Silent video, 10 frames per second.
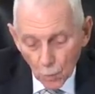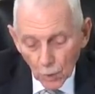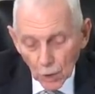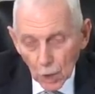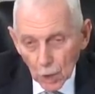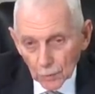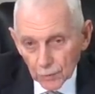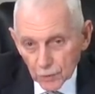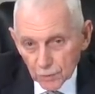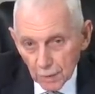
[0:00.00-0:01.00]
Where are
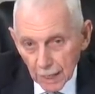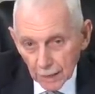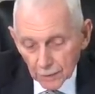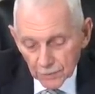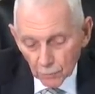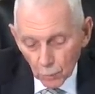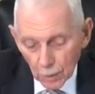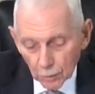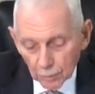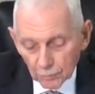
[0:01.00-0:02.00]
the smiles of
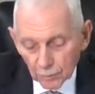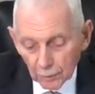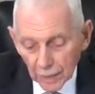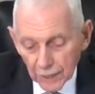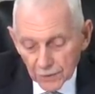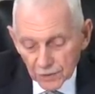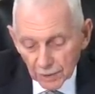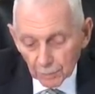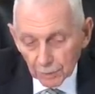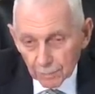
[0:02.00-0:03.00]
welcome from last
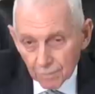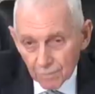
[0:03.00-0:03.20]
summer?